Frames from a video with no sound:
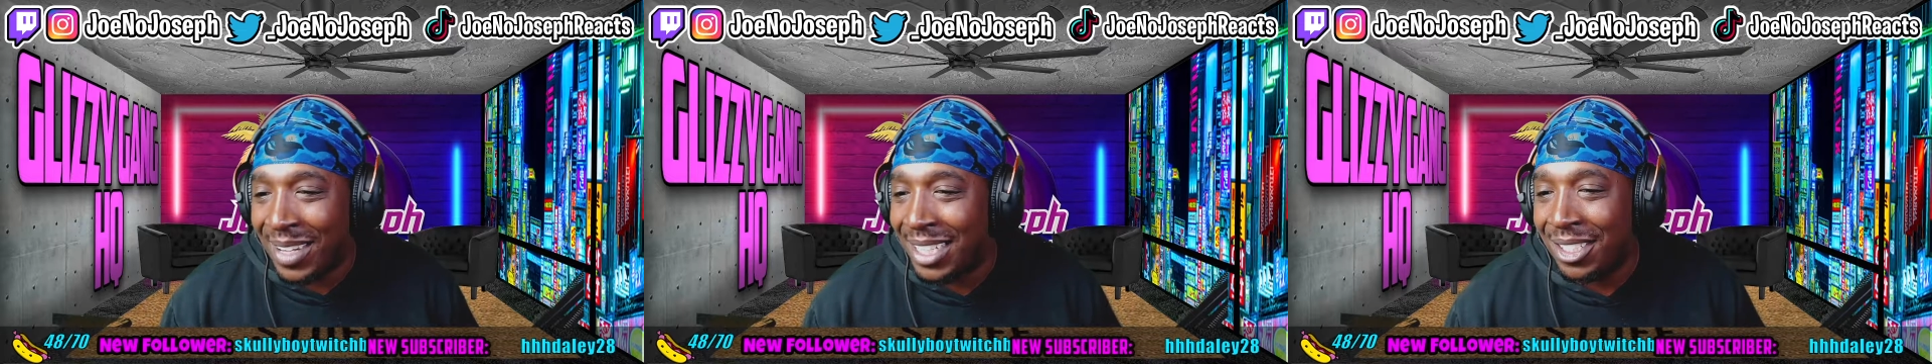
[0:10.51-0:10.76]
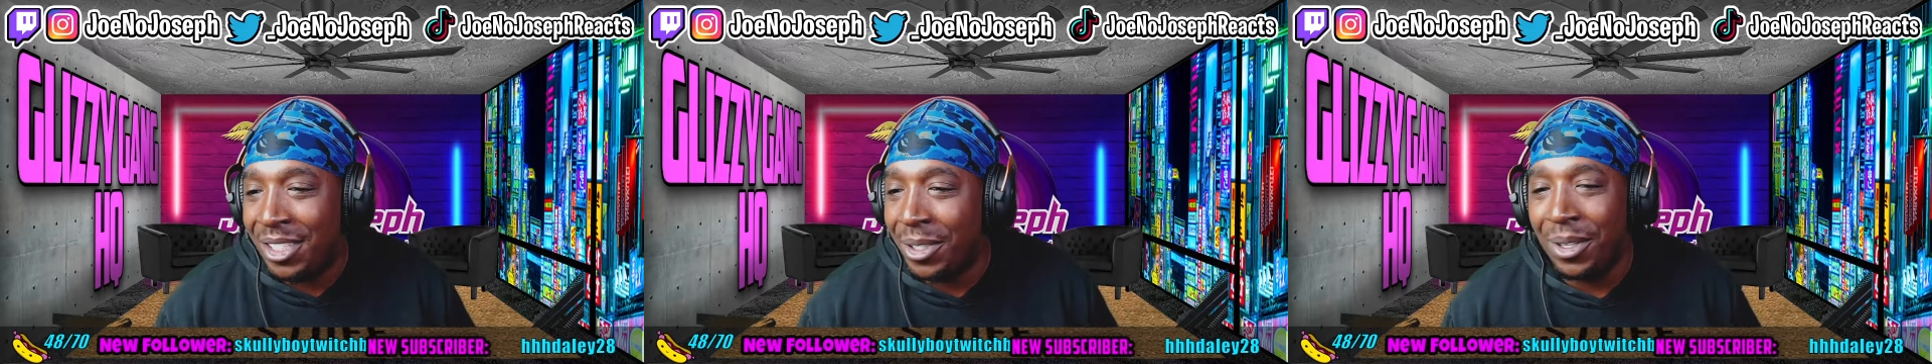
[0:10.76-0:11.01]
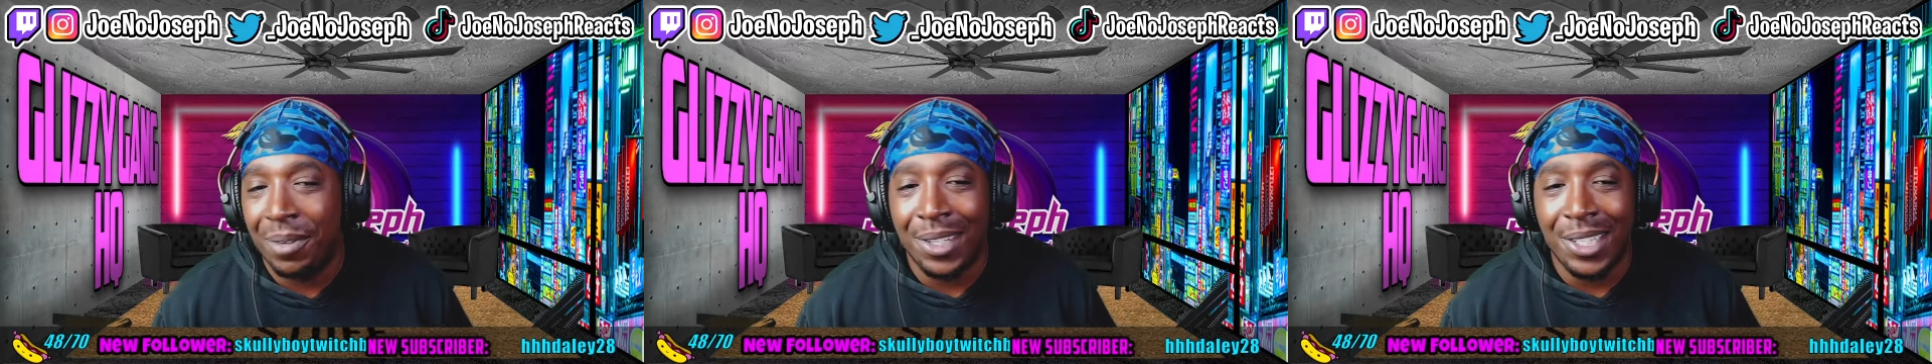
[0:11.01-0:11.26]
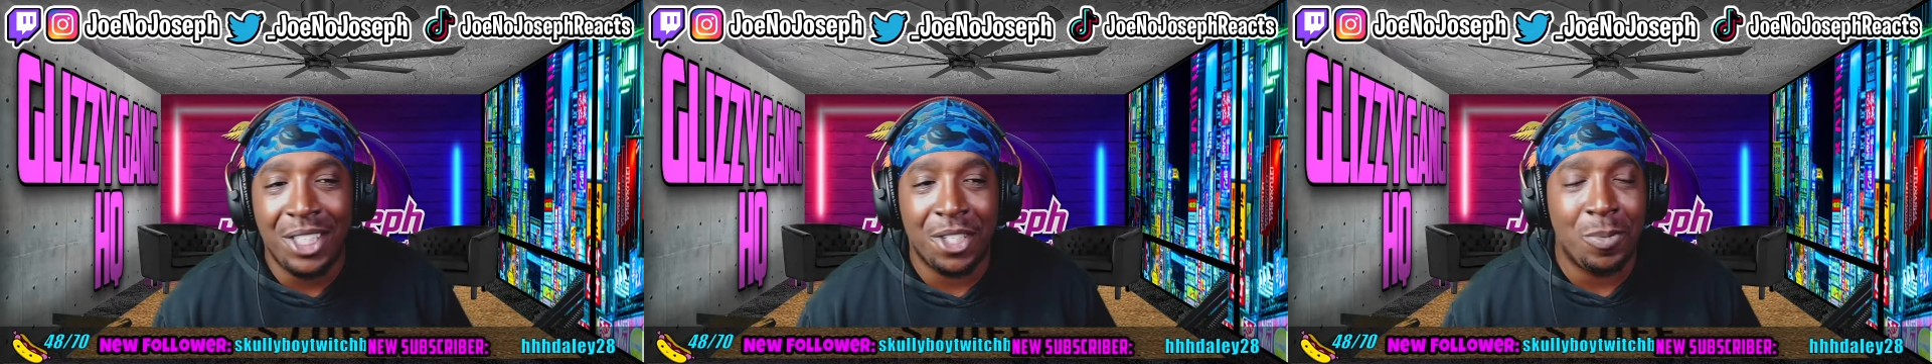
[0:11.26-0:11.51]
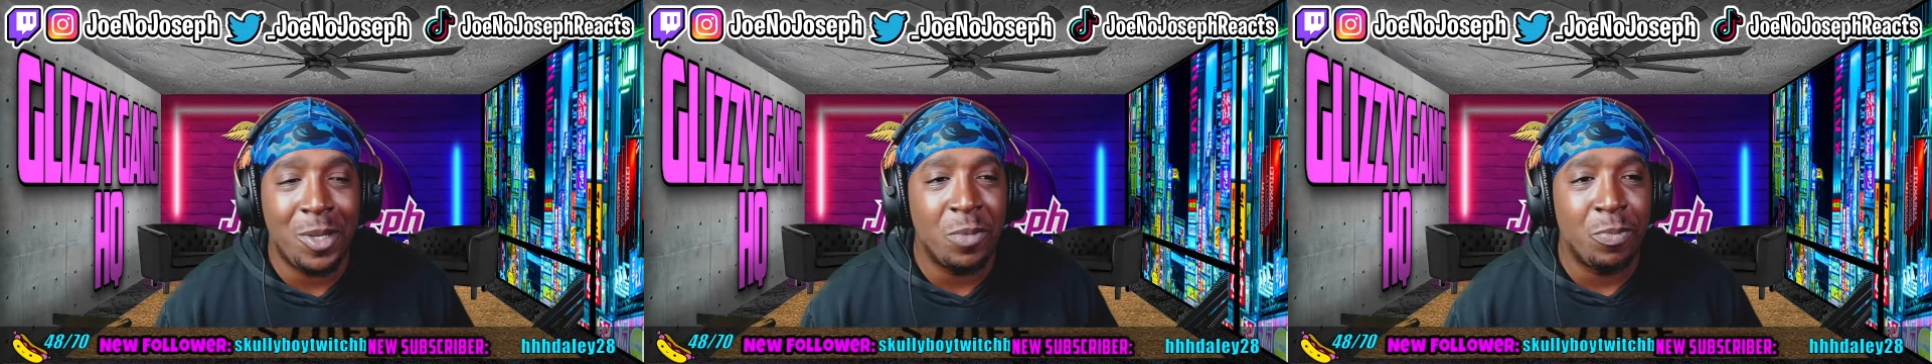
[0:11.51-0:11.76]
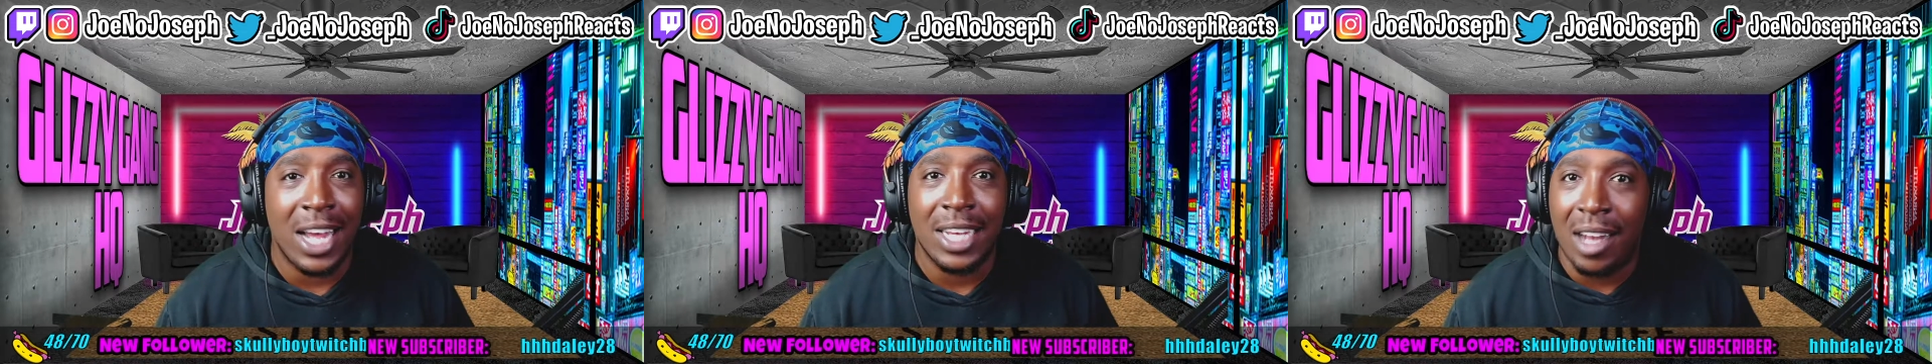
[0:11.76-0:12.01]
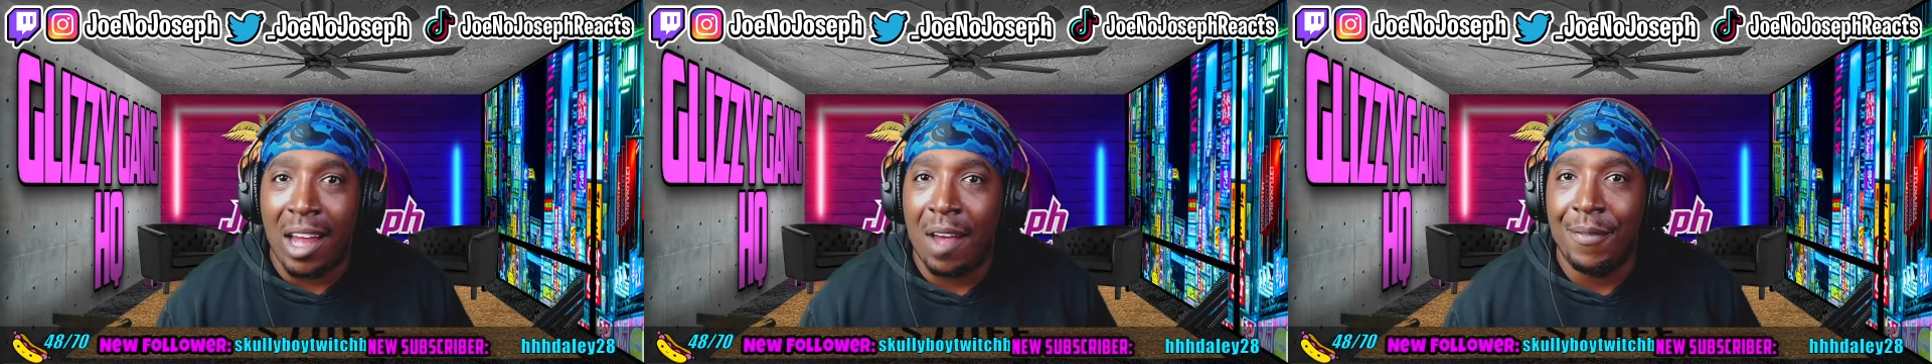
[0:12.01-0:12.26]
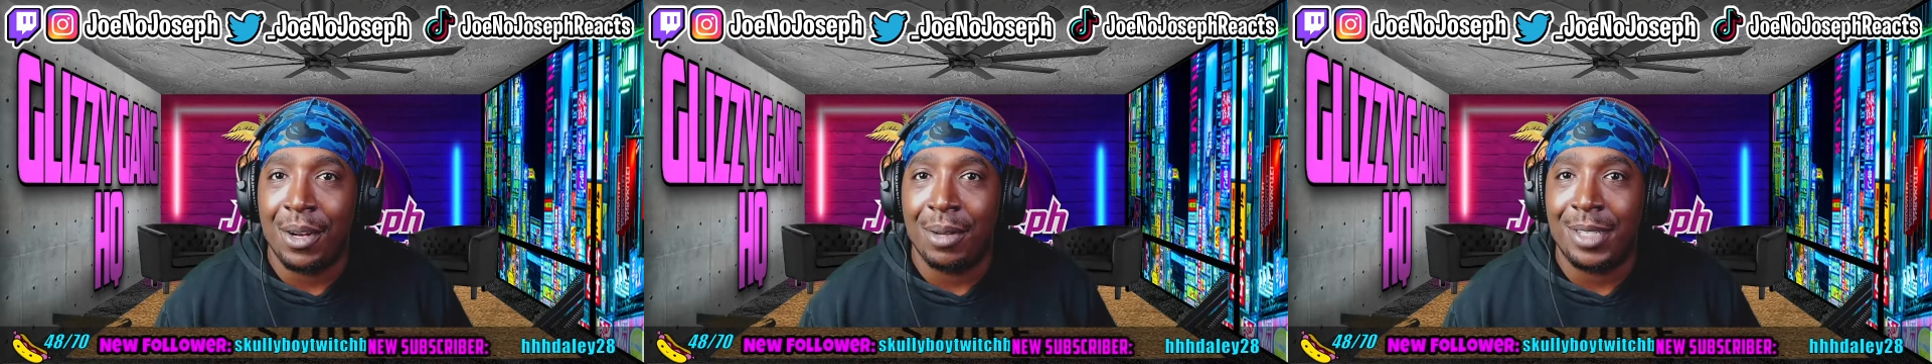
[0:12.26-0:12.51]
This dude, he really just be spreading love,
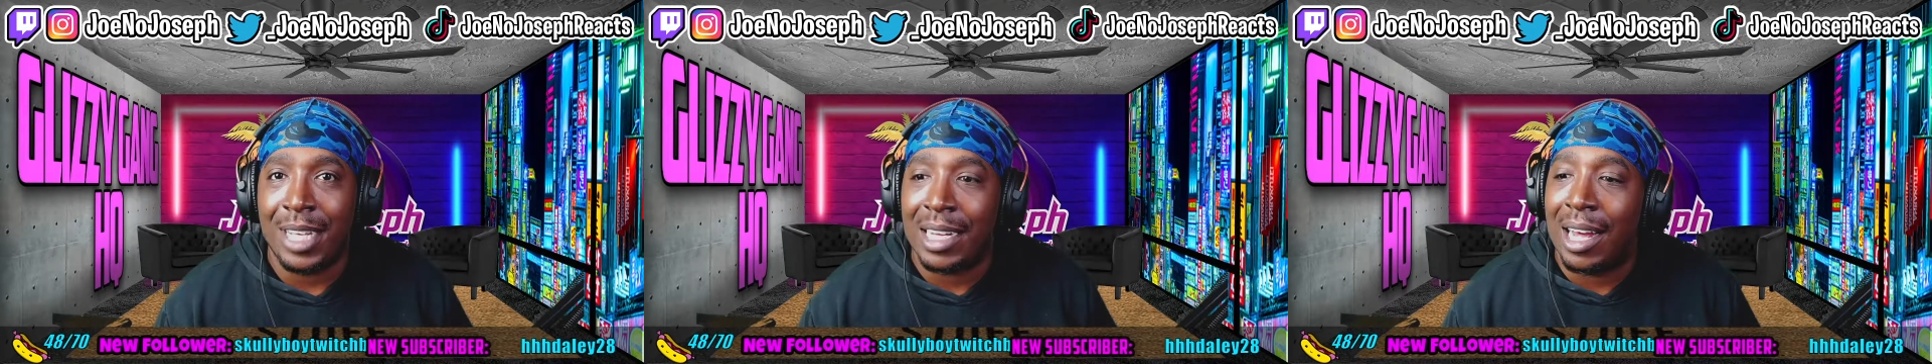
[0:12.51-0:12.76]
you know what I'm saying?